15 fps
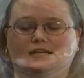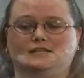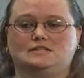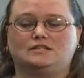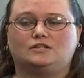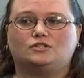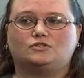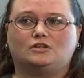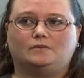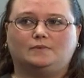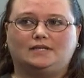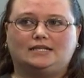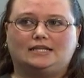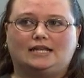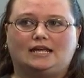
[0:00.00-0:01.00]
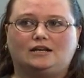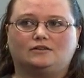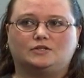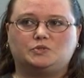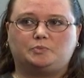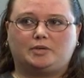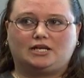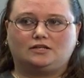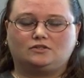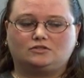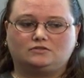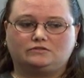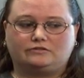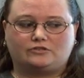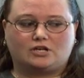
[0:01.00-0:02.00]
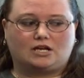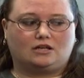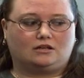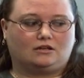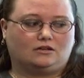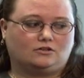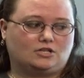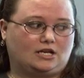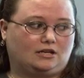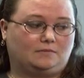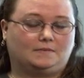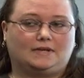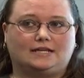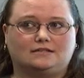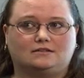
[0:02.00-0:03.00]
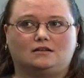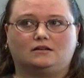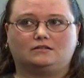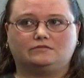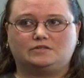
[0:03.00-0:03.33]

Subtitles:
is extremely delayed on speech. Jacob does not